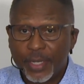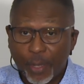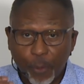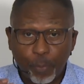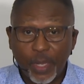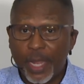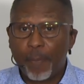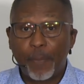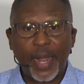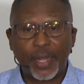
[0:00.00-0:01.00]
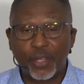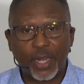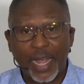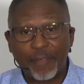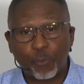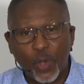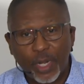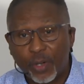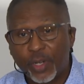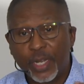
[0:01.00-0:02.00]
that will impact your life,
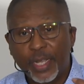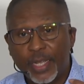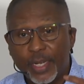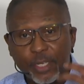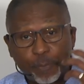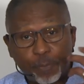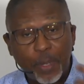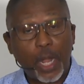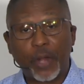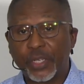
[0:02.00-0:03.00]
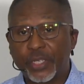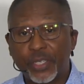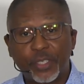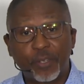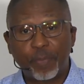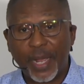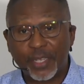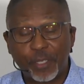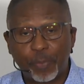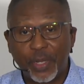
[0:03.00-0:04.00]
whether it is our assistant
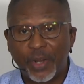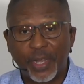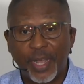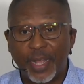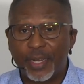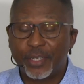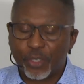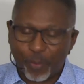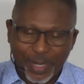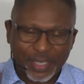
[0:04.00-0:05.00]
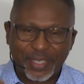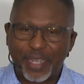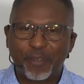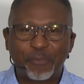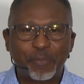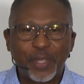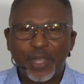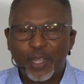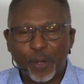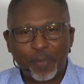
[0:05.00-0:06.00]
Pastor Pierre Cannings or myself,
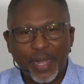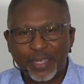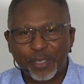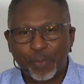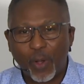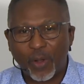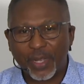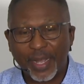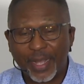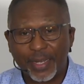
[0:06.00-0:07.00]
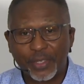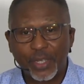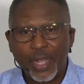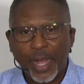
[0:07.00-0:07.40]
your Pastor Paul Cannings.